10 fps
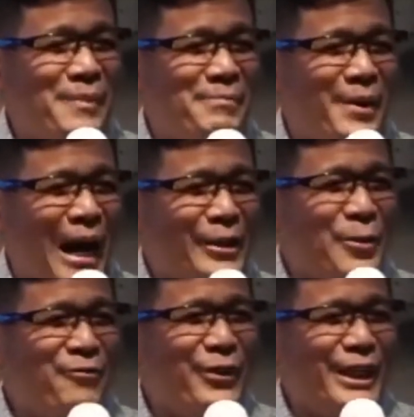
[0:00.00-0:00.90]
Brother
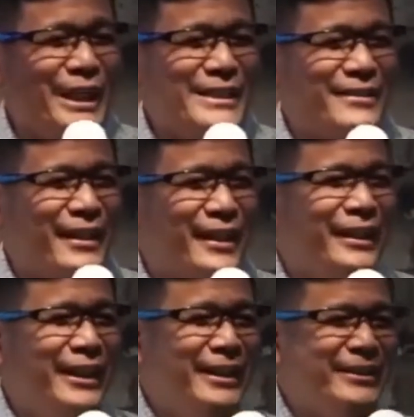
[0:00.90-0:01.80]
Felix here
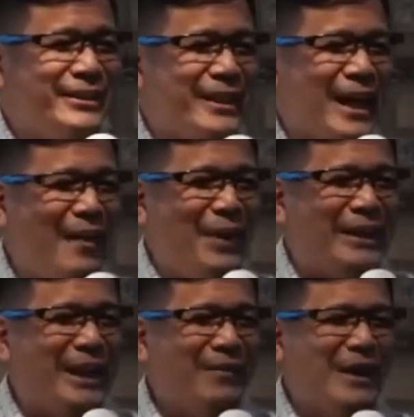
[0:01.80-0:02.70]
to come and
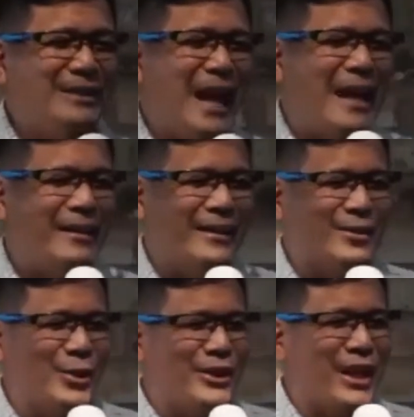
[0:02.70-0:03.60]
give us that
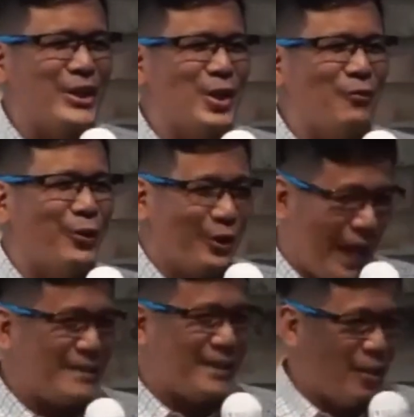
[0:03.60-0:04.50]
exhortation for tithes and